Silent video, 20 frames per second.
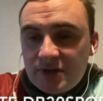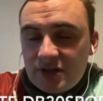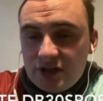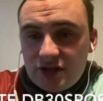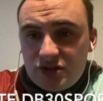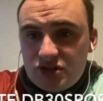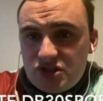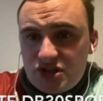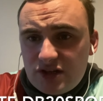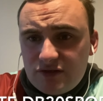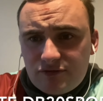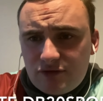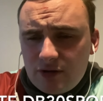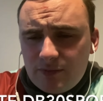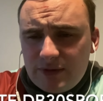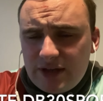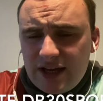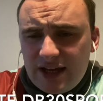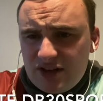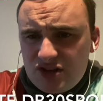and uh, from
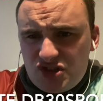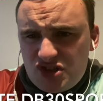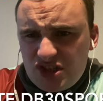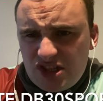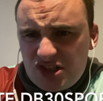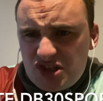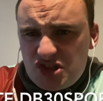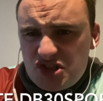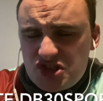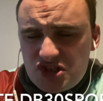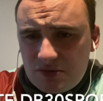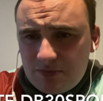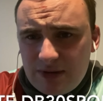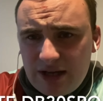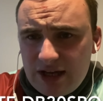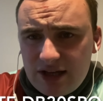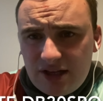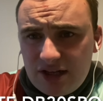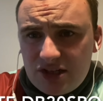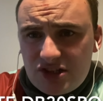there you just need to
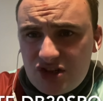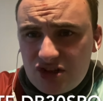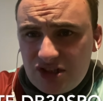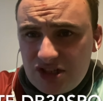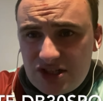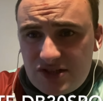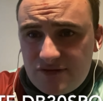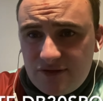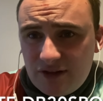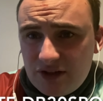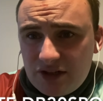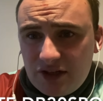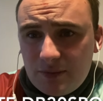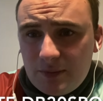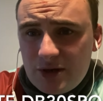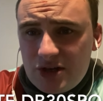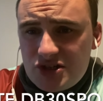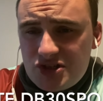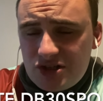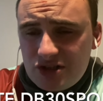submit it. You don't need to fill in your
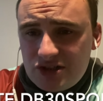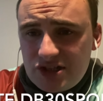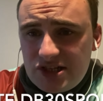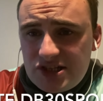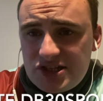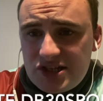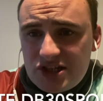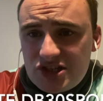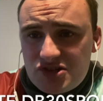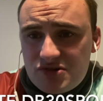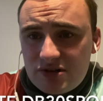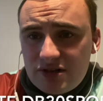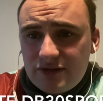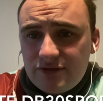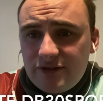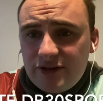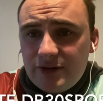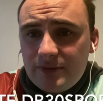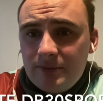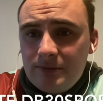personal details or
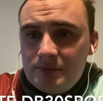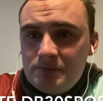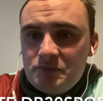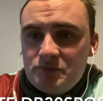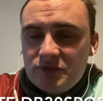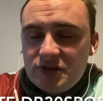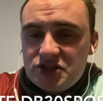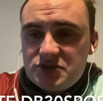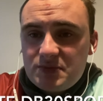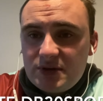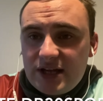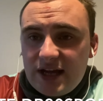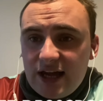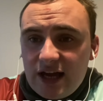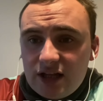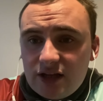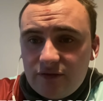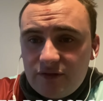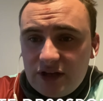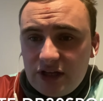anything. It's been a
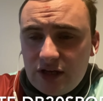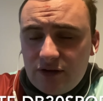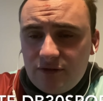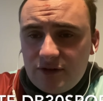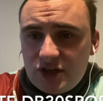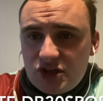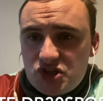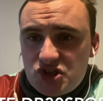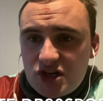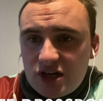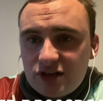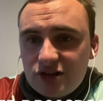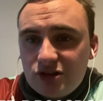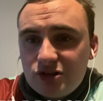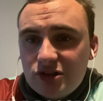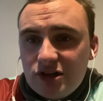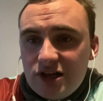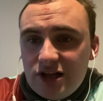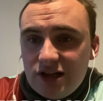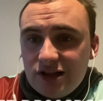hell of a year for the
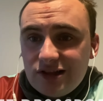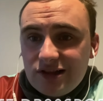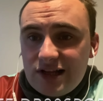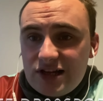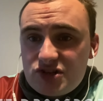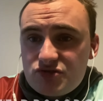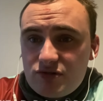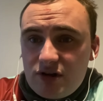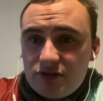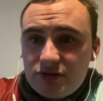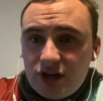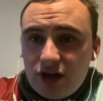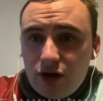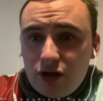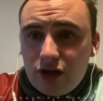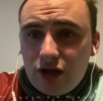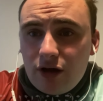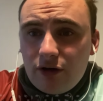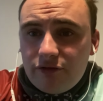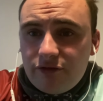channel. Let's round it
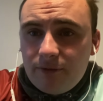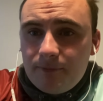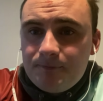all off.